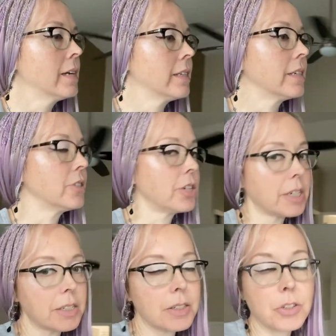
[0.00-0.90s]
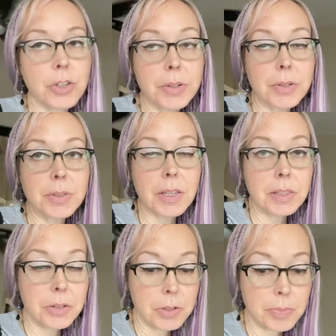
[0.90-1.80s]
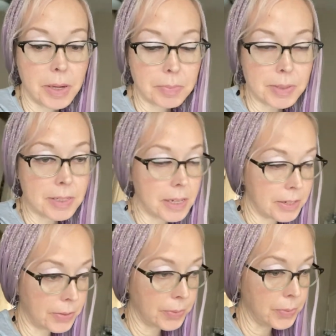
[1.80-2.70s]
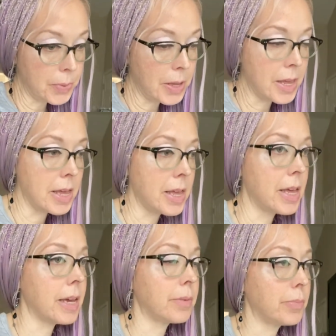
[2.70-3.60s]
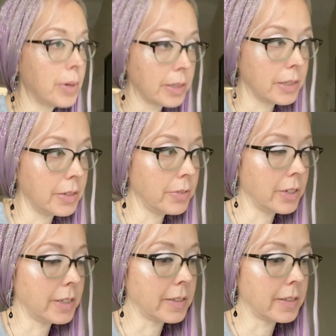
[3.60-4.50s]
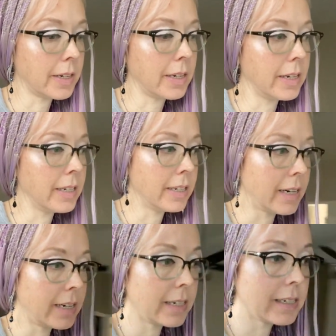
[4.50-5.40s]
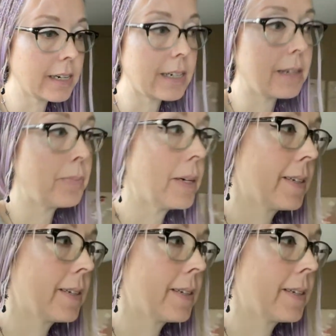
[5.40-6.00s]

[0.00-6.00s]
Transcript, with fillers: Then Jax chose a loaded baked potato and broccoli for his side. I got a pick